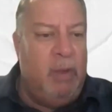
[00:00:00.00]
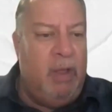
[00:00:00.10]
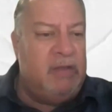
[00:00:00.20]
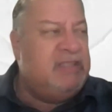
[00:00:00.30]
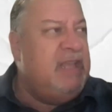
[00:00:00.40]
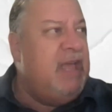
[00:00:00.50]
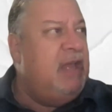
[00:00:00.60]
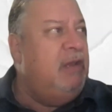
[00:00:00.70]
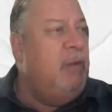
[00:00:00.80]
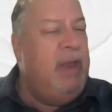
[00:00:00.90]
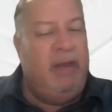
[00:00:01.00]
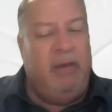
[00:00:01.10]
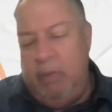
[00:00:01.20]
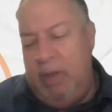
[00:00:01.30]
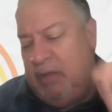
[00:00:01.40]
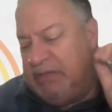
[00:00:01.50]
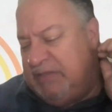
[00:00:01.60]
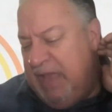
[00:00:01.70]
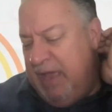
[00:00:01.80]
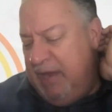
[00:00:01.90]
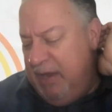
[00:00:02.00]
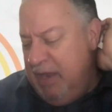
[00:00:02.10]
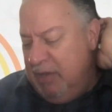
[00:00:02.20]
well said, Llewellyn. Well said.